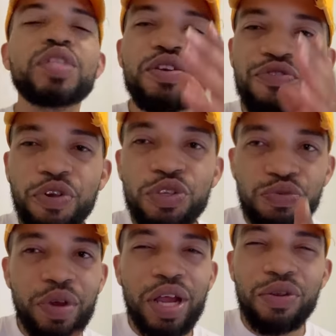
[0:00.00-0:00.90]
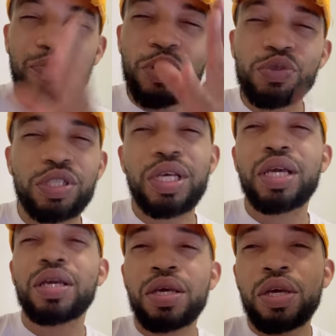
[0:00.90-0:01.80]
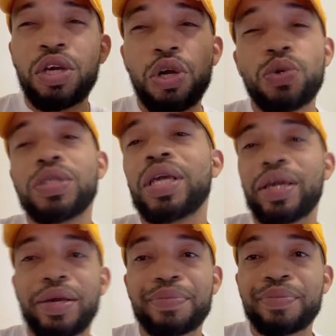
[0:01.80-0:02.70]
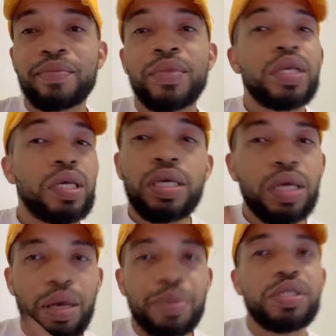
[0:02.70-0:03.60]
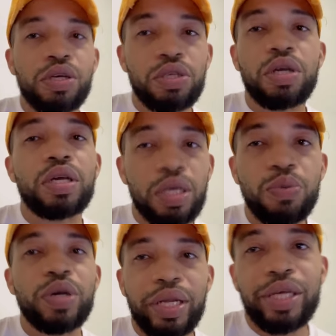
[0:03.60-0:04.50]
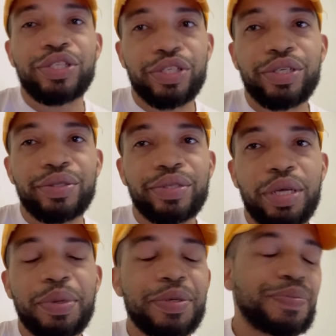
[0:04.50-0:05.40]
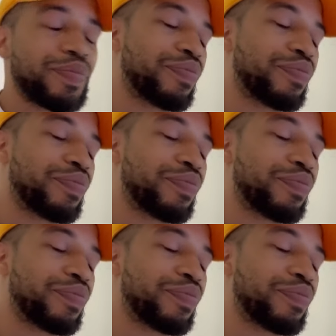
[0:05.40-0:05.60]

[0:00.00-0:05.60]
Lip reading: First round, Real Sick goes ham. I'm gonna tell y'all, he won that shit. You know what I mean?